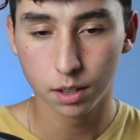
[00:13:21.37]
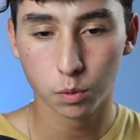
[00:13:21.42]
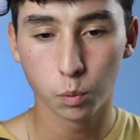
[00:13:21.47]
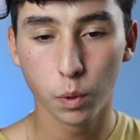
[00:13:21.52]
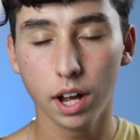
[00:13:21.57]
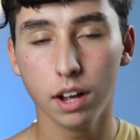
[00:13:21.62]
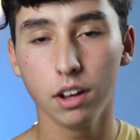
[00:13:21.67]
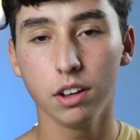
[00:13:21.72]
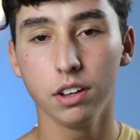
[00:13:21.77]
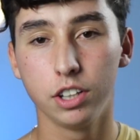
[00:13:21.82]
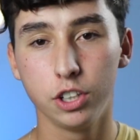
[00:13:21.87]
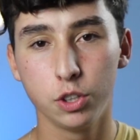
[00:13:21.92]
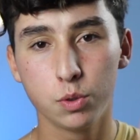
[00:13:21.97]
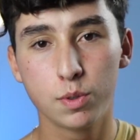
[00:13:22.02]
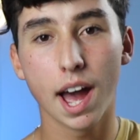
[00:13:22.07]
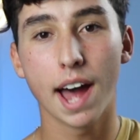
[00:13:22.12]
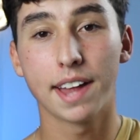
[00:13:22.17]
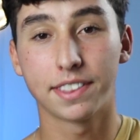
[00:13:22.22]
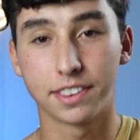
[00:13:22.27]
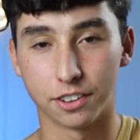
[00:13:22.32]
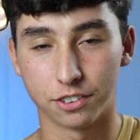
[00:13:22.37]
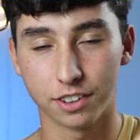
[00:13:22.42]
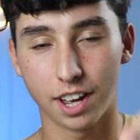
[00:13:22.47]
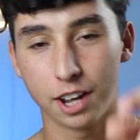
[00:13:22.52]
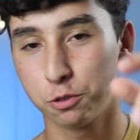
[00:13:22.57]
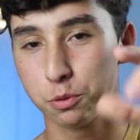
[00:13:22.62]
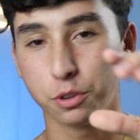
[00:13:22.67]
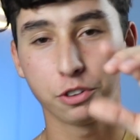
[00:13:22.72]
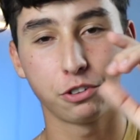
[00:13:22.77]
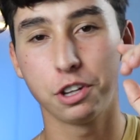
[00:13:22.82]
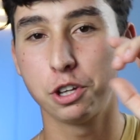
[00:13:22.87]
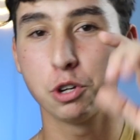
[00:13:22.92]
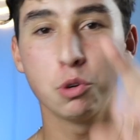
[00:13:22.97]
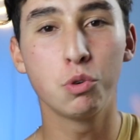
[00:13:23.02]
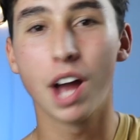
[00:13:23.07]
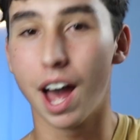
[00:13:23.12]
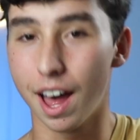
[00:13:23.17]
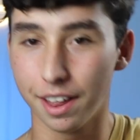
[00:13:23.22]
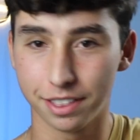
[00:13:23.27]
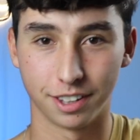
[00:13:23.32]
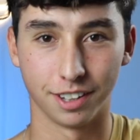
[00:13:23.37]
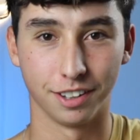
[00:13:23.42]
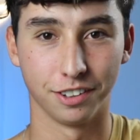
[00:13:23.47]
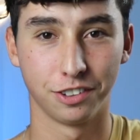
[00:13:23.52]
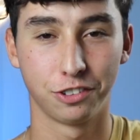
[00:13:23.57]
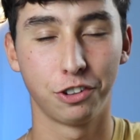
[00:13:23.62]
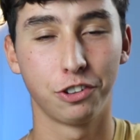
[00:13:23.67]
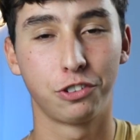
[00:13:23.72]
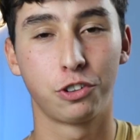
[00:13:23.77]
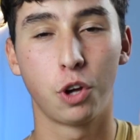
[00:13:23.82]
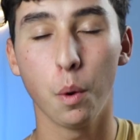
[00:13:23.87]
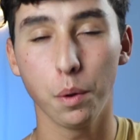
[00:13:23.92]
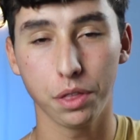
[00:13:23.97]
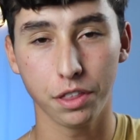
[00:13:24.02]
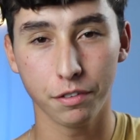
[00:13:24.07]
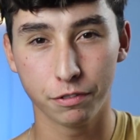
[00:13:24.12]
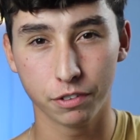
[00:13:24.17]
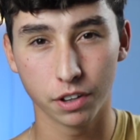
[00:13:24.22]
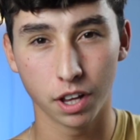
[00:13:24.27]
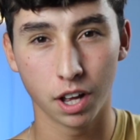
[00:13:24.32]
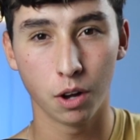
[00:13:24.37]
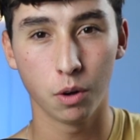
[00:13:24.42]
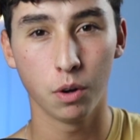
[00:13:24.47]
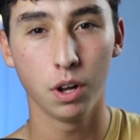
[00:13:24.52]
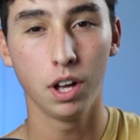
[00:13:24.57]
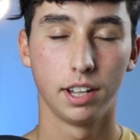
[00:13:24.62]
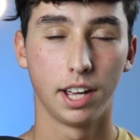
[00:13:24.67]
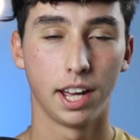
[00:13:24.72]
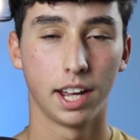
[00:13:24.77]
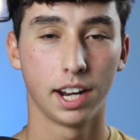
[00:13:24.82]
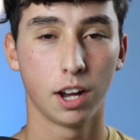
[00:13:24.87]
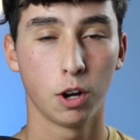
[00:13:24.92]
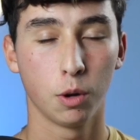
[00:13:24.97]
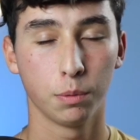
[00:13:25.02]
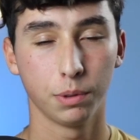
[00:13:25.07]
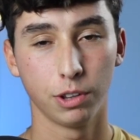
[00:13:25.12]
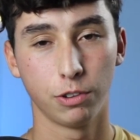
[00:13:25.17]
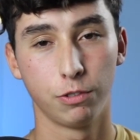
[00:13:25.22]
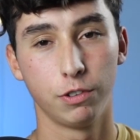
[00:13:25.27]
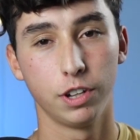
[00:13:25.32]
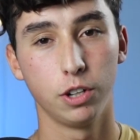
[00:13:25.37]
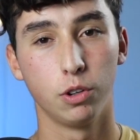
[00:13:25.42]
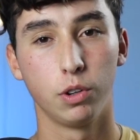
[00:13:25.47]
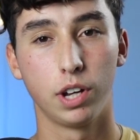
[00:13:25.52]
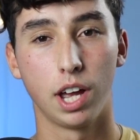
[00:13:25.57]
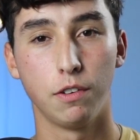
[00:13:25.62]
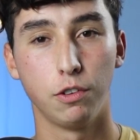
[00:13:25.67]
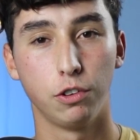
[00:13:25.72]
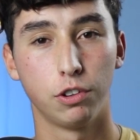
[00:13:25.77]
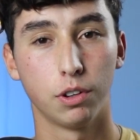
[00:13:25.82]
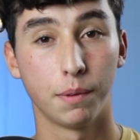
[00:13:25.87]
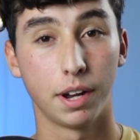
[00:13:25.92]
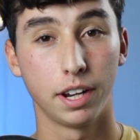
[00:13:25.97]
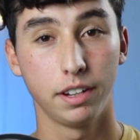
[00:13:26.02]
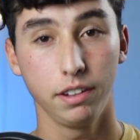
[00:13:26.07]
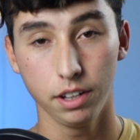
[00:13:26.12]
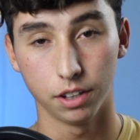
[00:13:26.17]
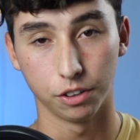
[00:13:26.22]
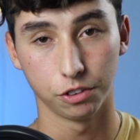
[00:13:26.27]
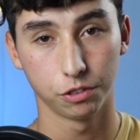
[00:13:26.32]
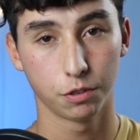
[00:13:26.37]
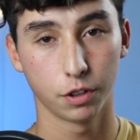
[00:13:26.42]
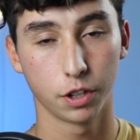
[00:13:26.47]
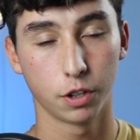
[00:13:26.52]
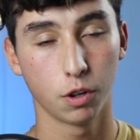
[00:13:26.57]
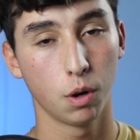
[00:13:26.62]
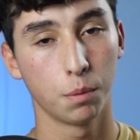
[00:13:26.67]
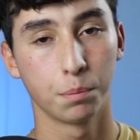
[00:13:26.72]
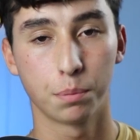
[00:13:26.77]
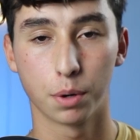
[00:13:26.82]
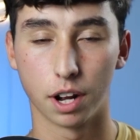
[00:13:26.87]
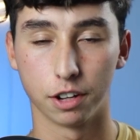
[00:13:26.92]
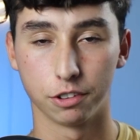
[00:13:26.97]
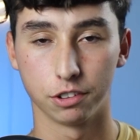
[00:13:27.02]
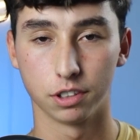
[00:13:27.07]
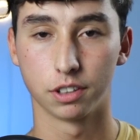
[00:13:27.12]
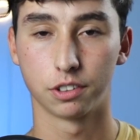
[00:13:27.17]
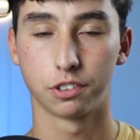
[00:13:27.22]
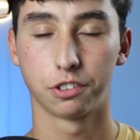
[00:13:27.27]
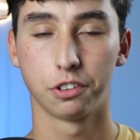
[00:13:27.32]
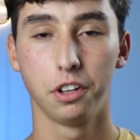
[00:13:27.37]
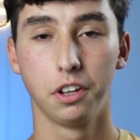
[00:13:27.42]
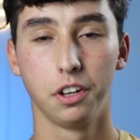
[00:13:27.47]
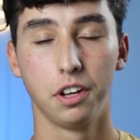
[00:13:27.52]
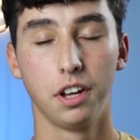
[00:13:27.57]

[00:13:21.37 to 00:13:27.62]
Well, you got this. I just want to say you got this. Just go with the flow, and I hope this video gave you some ideas for your own projects.